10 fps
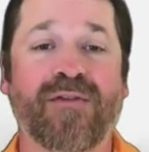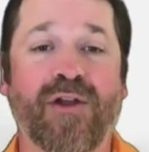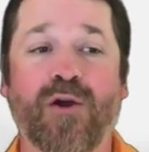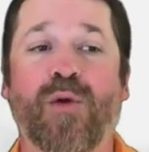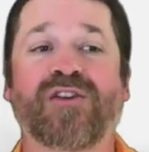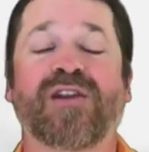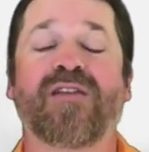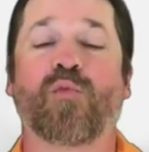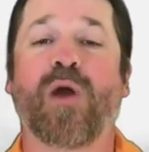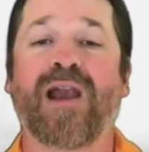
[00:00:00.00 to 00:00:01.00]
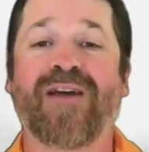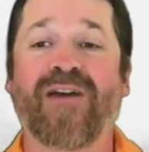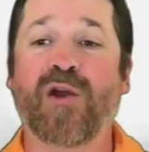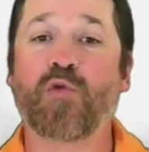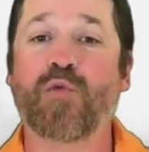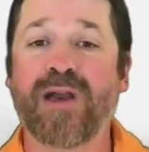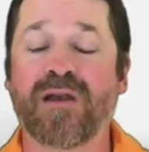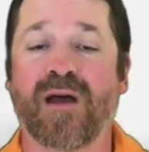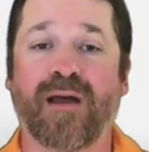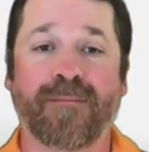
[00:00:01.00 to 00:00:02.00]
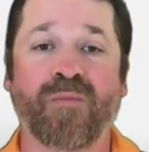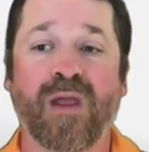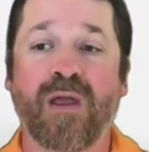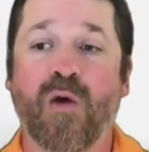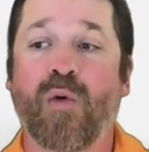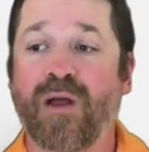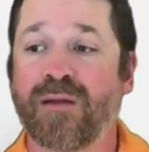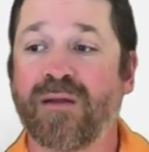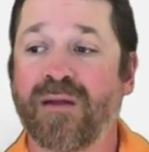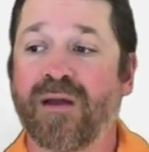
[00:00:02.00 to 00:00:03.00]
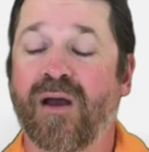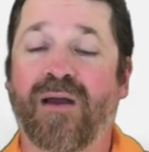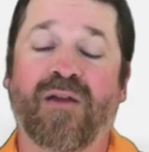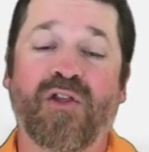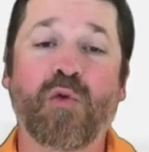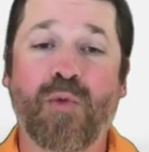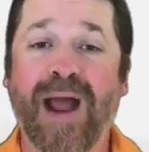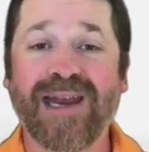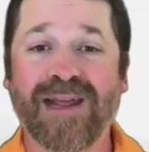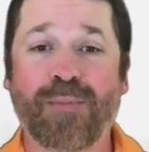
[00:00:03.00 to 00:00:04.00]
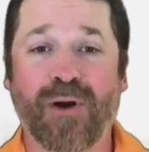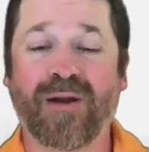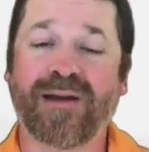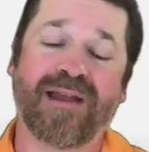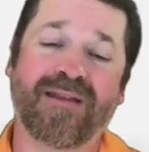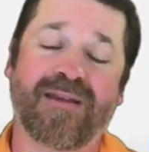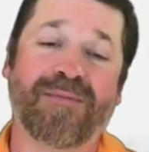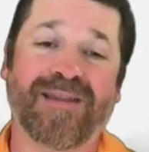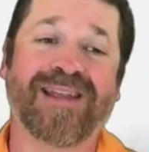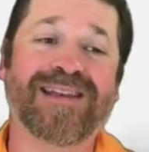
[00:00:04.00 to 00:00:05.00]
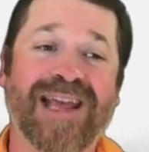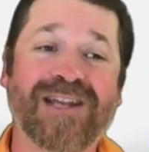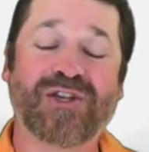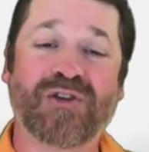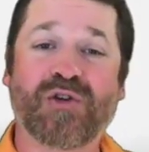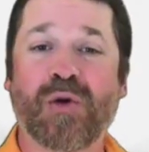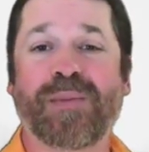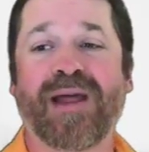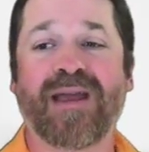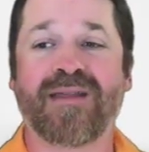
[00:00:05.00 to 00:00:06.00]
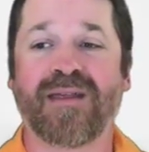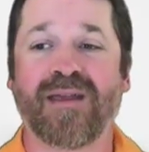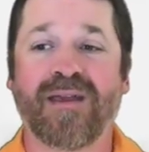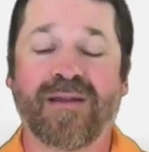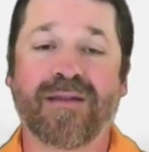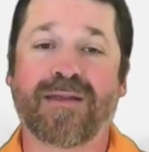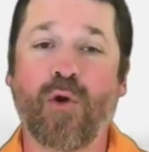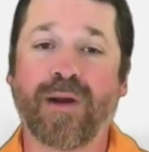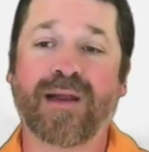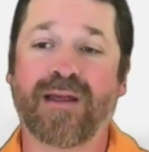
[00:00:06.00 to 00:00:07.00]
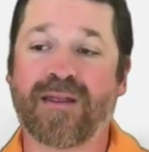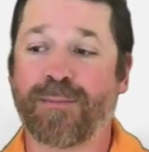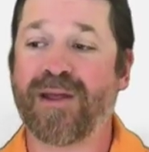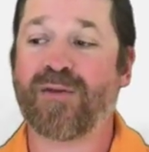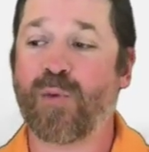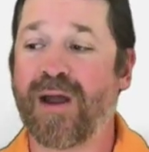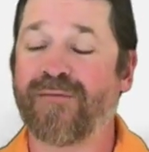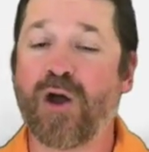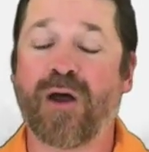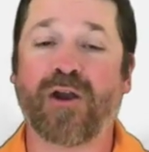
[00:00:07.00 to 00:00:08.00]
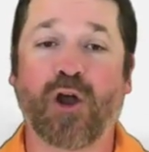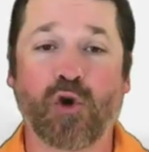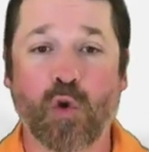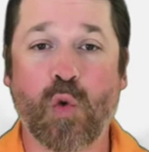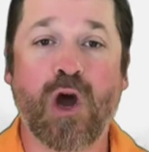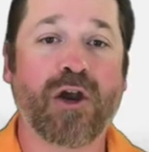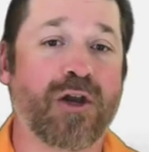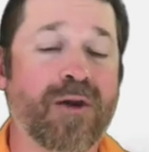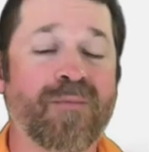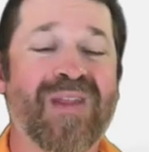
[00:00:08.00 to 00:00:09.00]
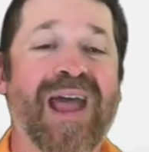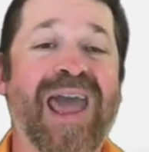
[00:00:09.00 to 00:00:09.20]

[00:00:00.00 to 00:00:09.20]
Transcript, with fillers: The third question is, what have I ridden on? Well, the riding part is something that takes you to a place. The snorkeling is a place where I've gone underwater.